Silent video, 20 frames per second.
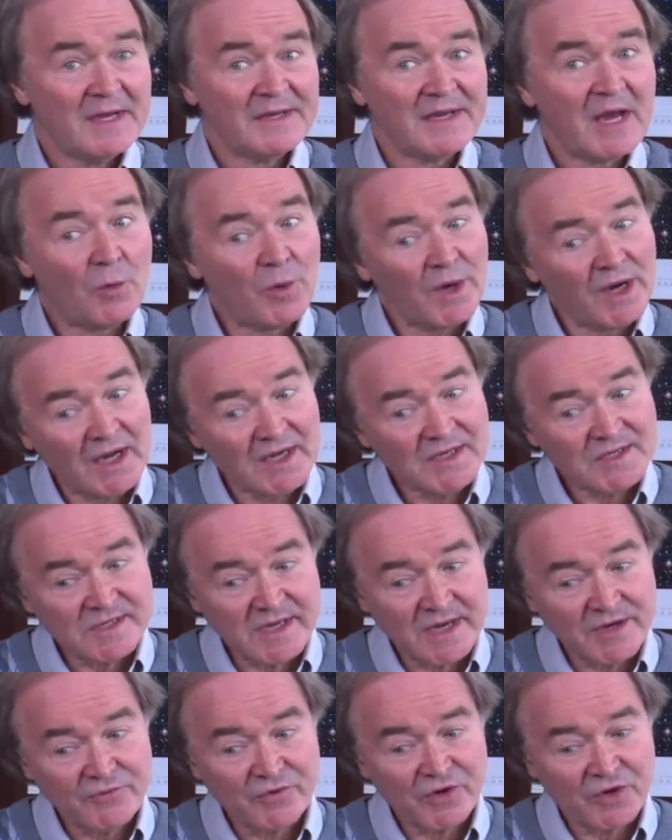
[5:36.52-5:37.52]
Now, when I
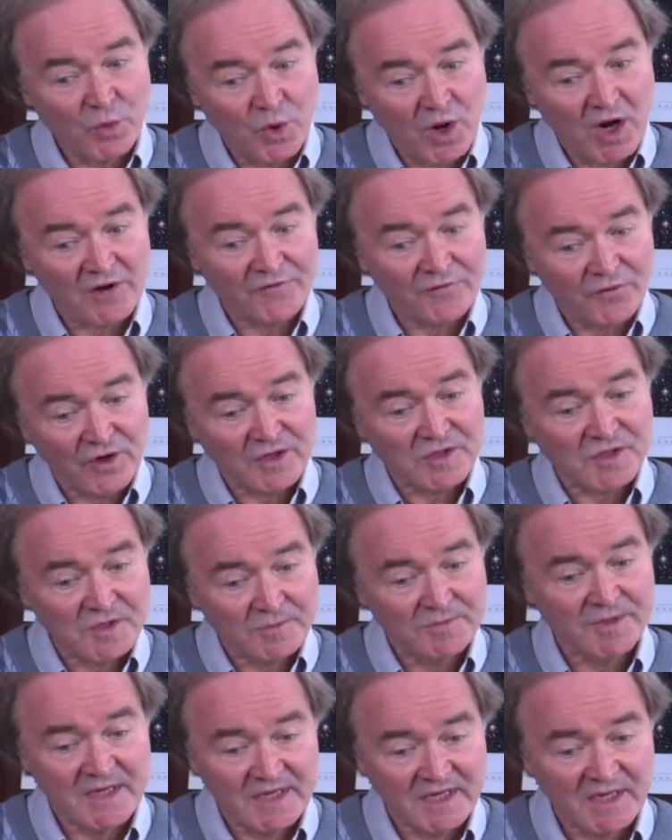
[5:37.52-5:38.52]
say required for us to
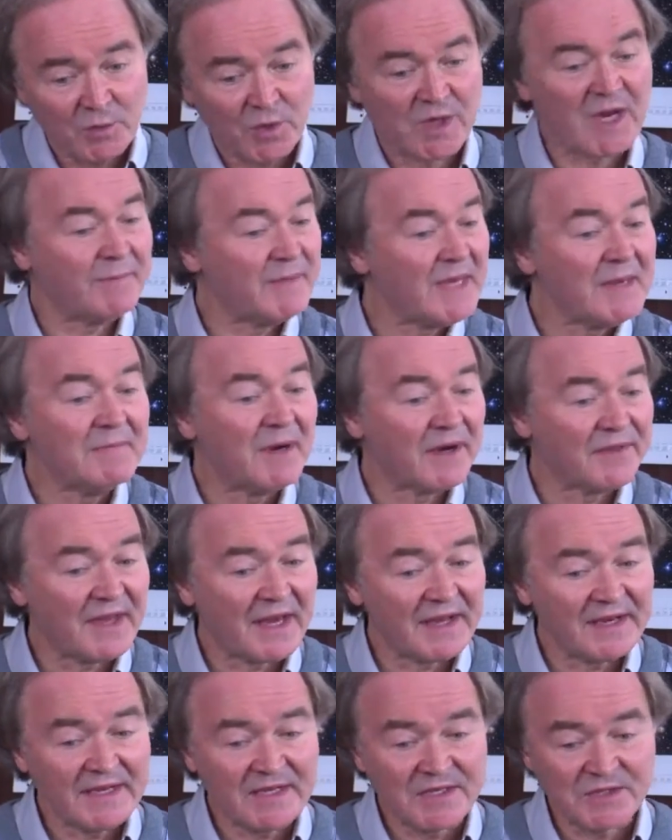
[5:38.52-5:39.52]
be here, what I mean by
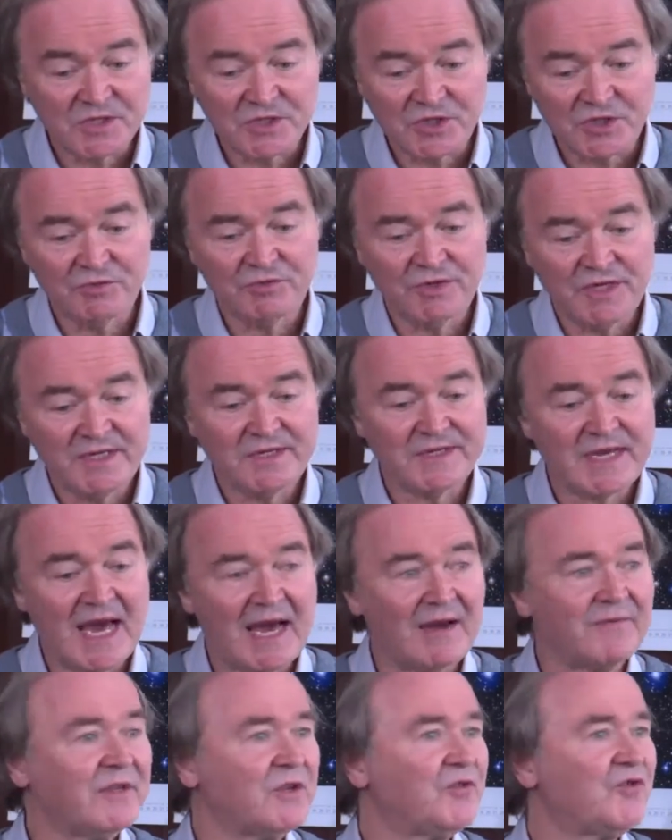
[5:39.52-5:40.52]
that is that you need to
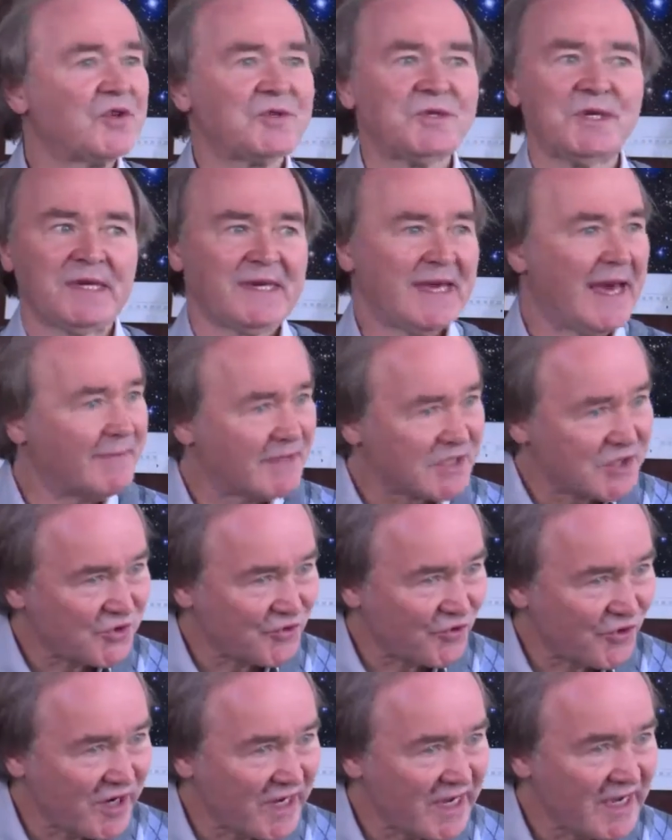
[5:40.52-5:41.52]
have interesting
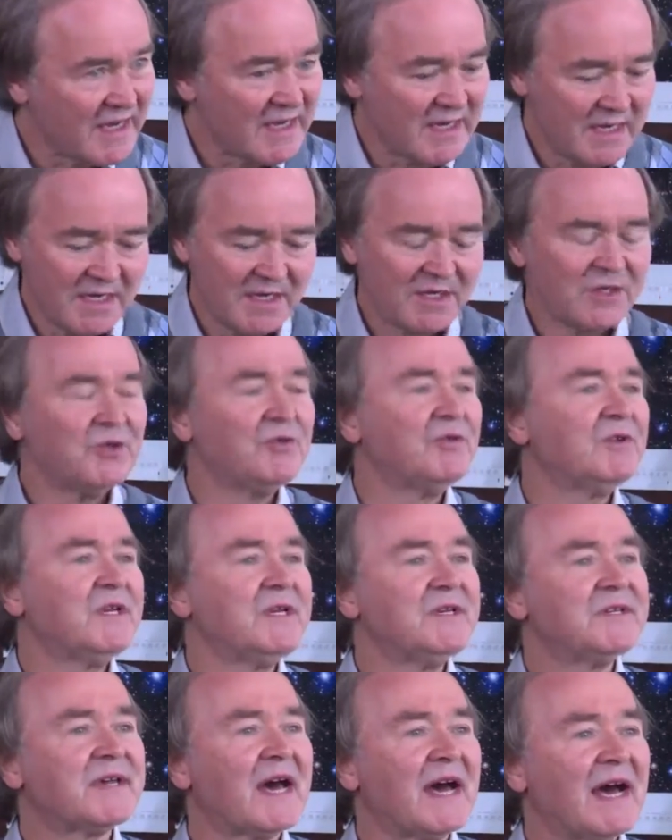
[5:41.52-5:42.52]
chemistry, you
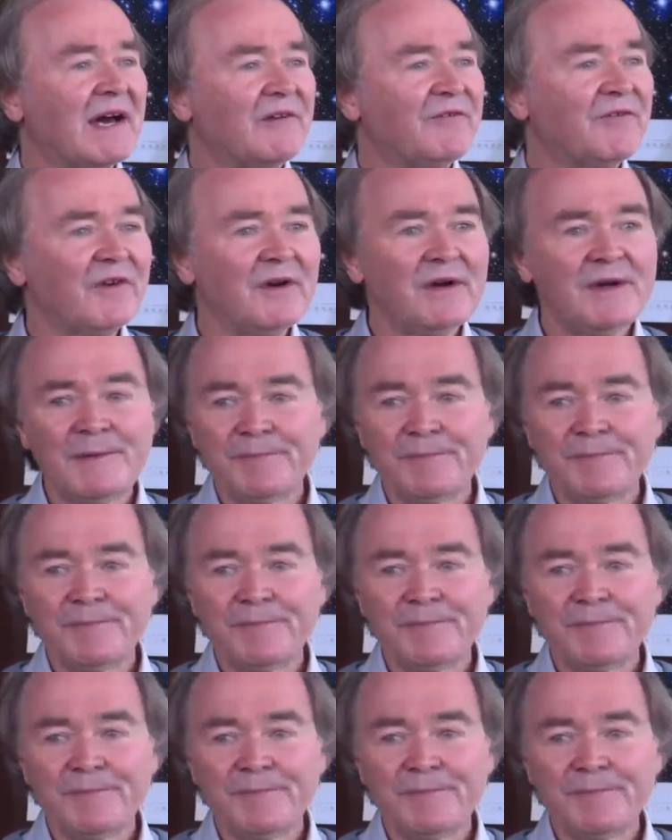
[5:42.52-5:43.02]
need to have